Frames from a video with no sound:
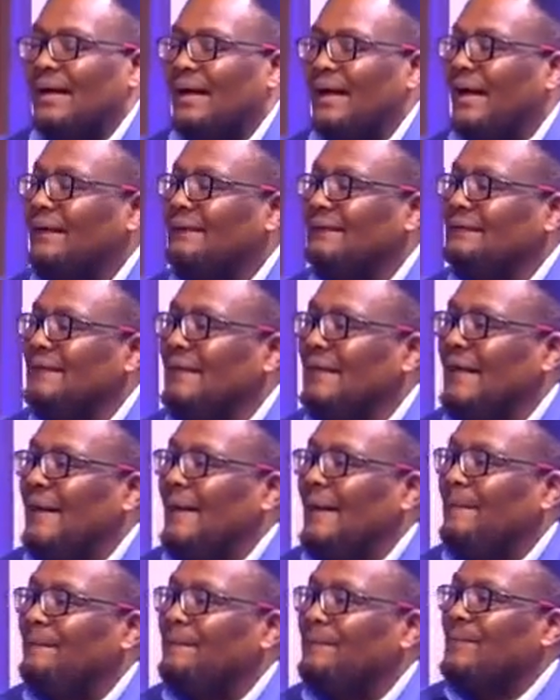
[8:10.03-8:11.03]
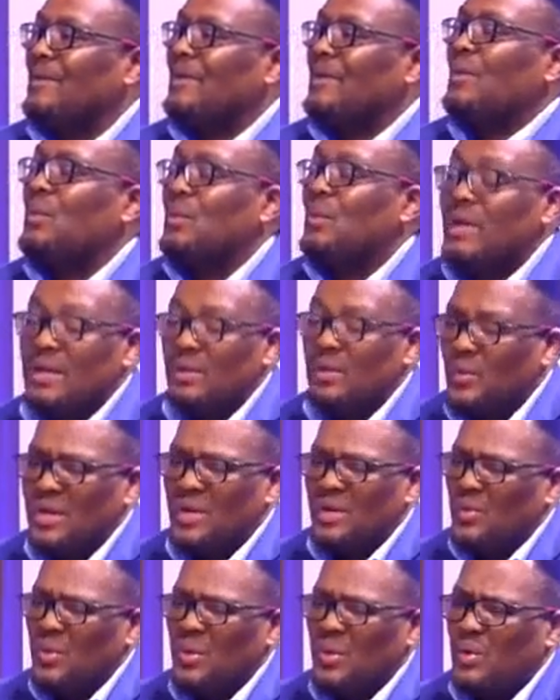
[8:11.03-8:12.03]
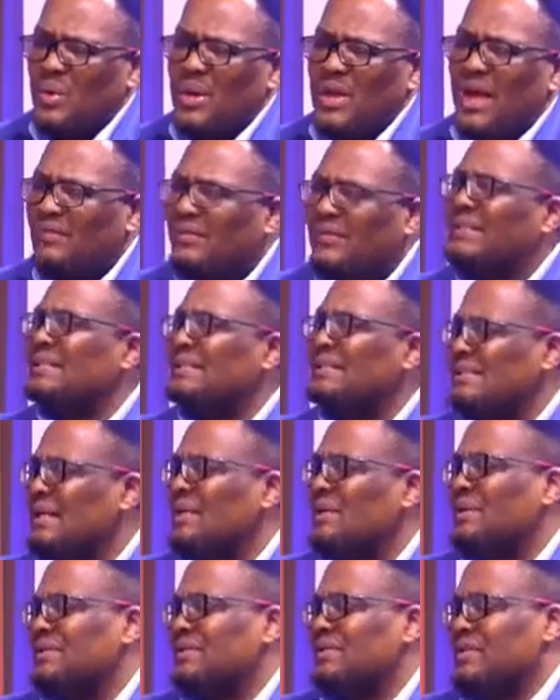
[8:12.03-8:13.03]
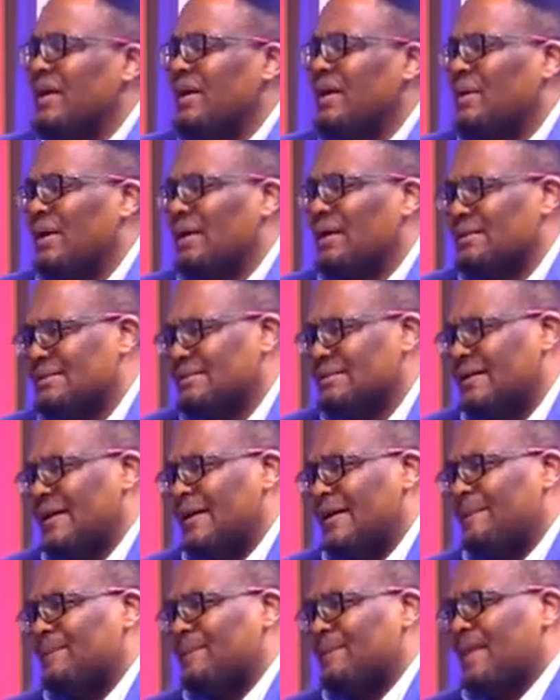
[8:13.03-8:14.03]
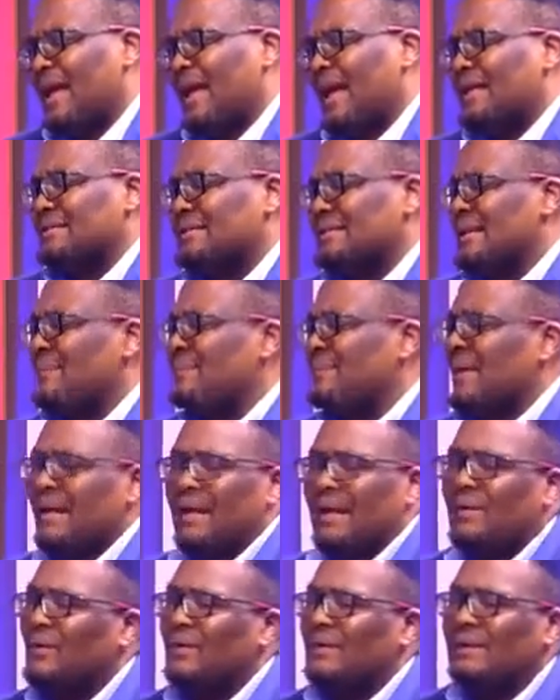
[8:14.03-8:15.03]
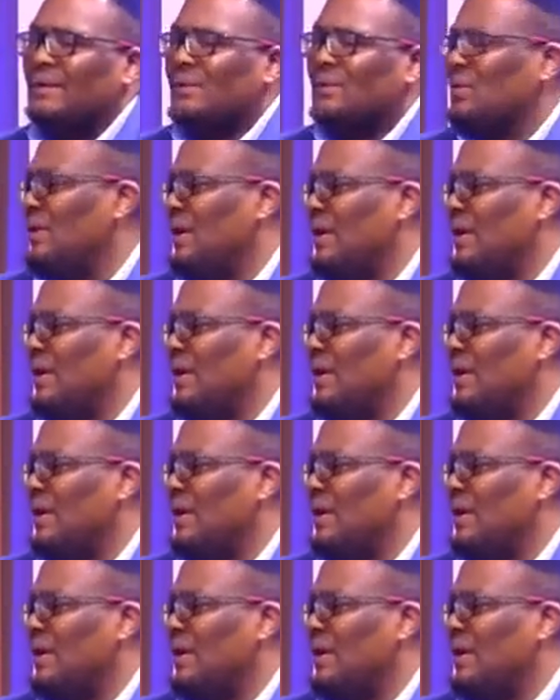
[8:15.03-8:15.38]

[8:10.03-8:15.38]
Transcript: and we have a distinguished record as Zambia, and I don't think we'll